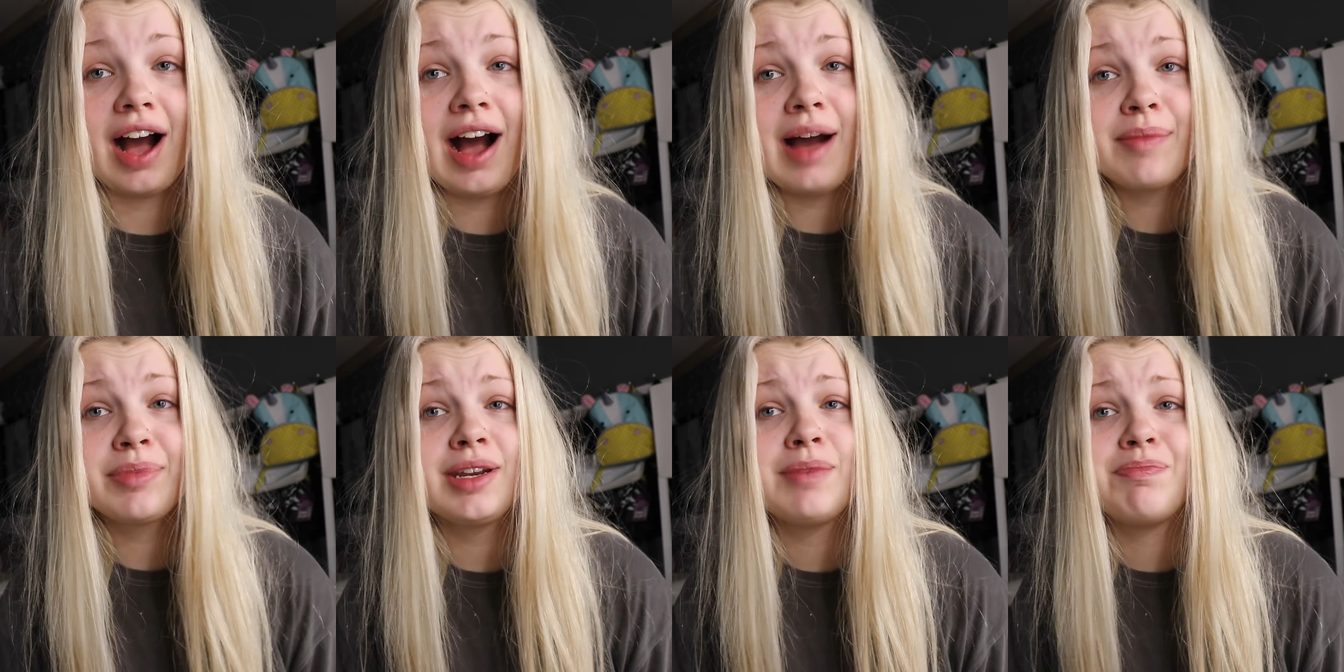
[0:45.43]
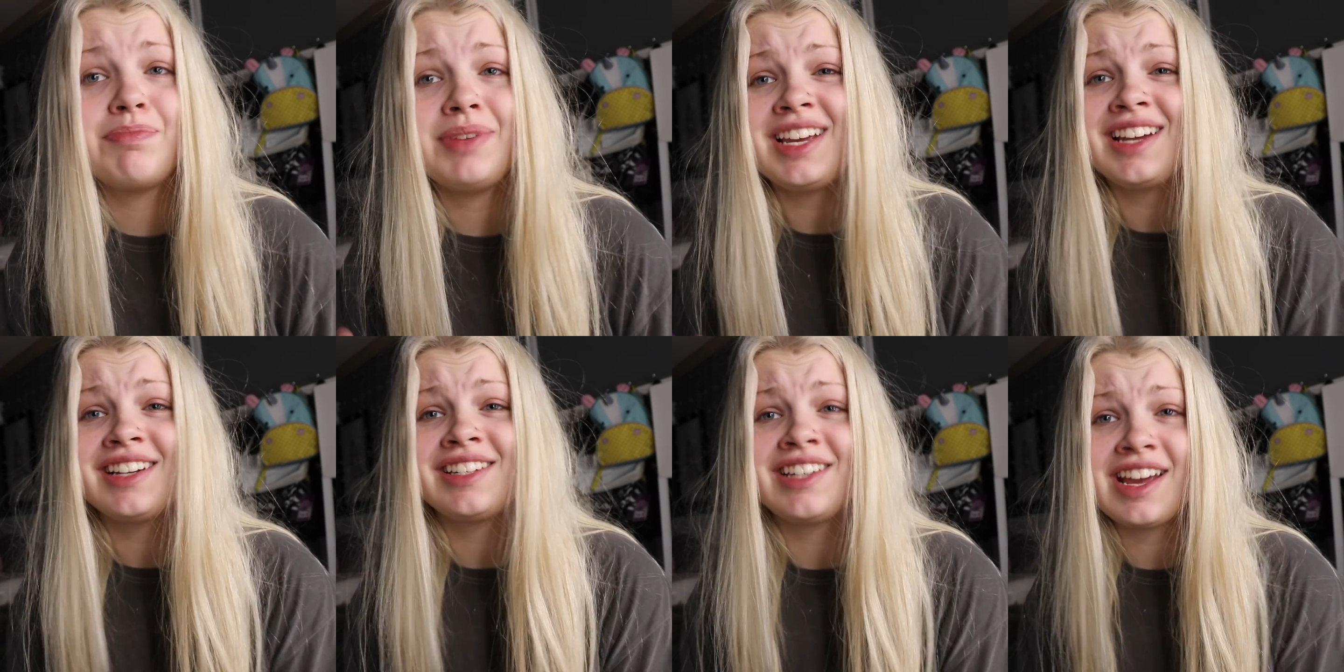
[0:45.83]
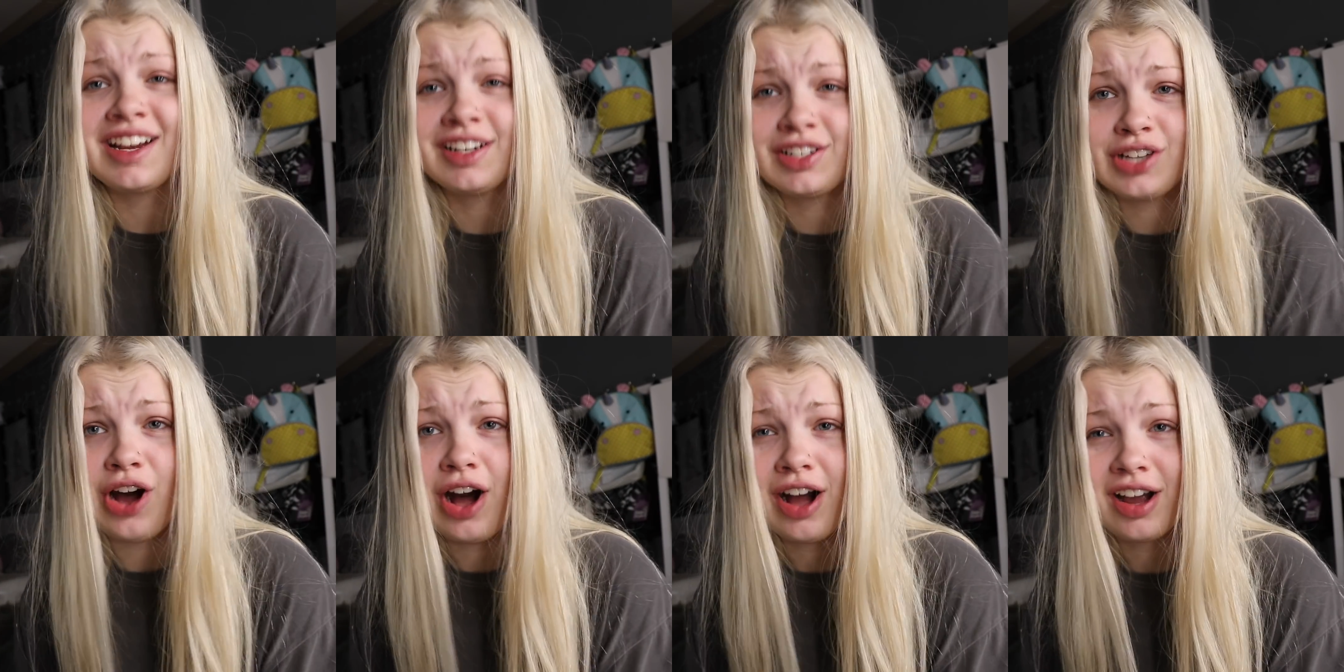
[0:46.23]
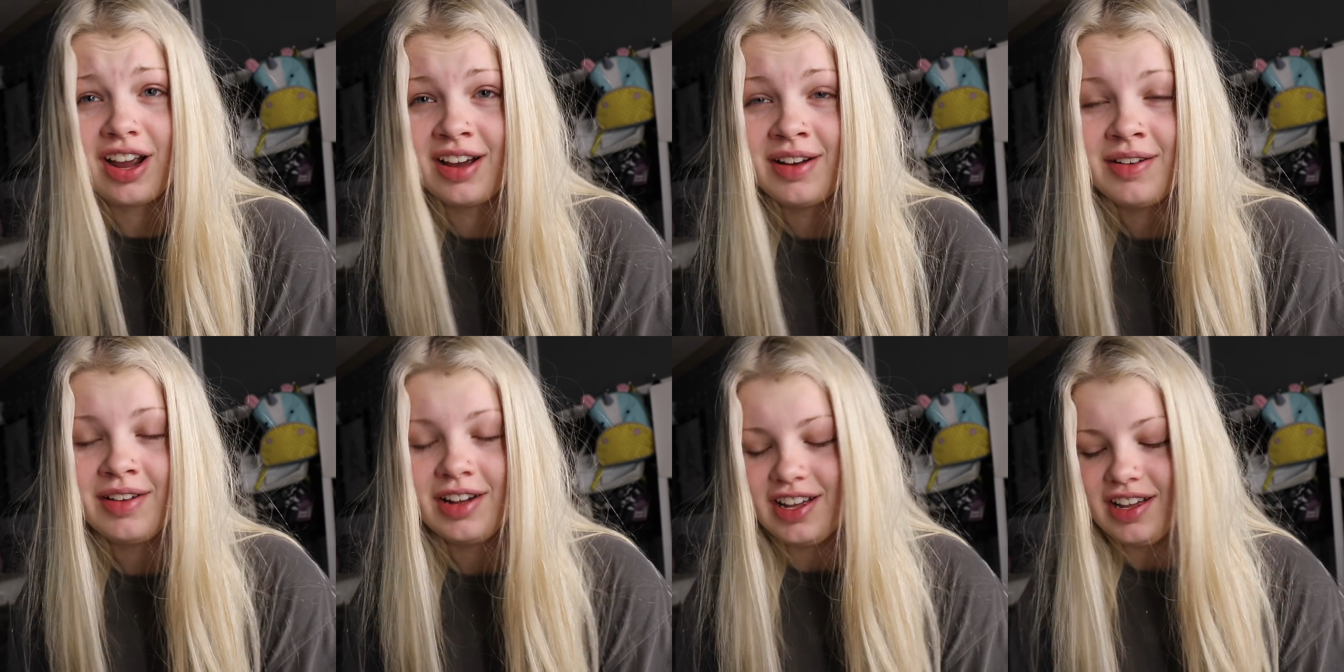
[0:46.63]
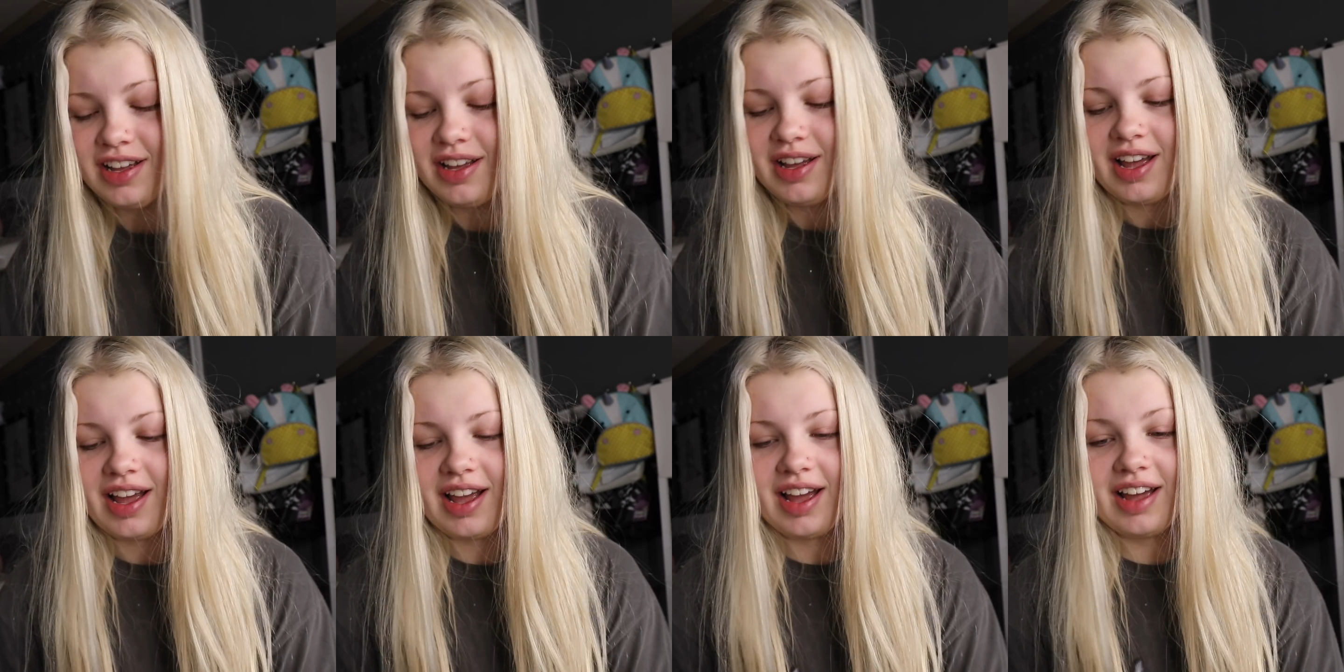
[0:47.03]
I'm gonna be TikTok
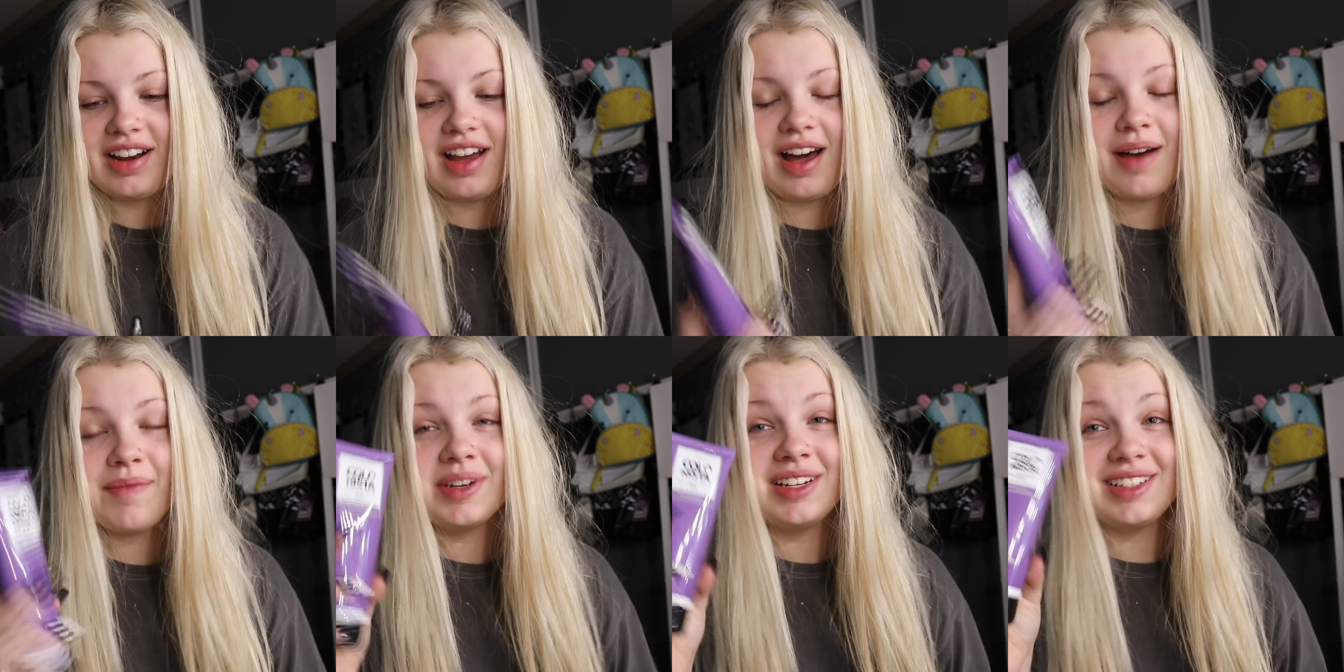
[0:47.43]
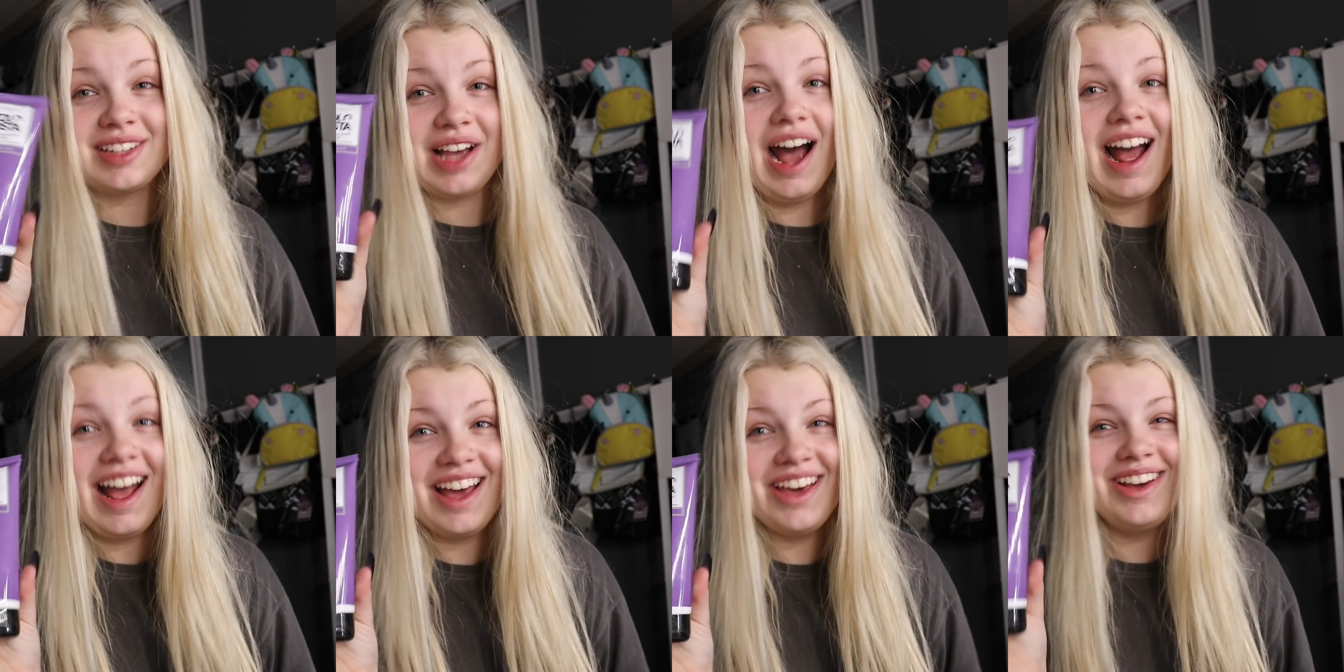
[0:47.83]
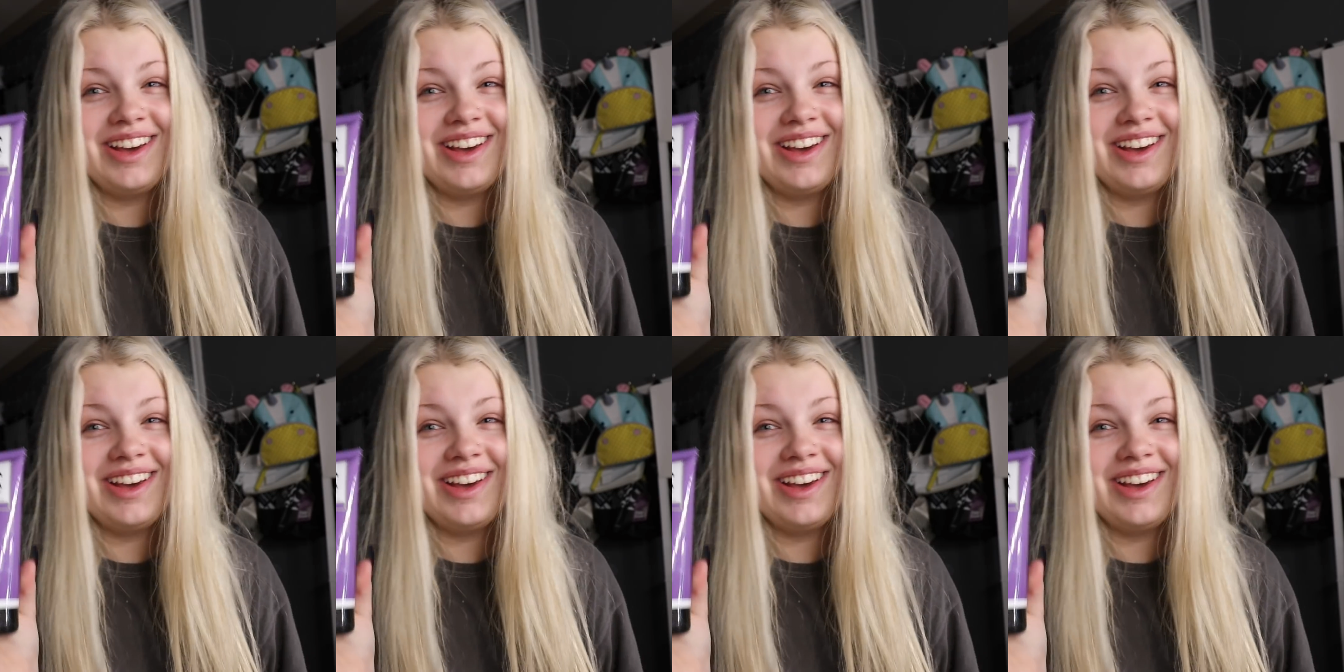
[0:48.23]
and I'm gonna dye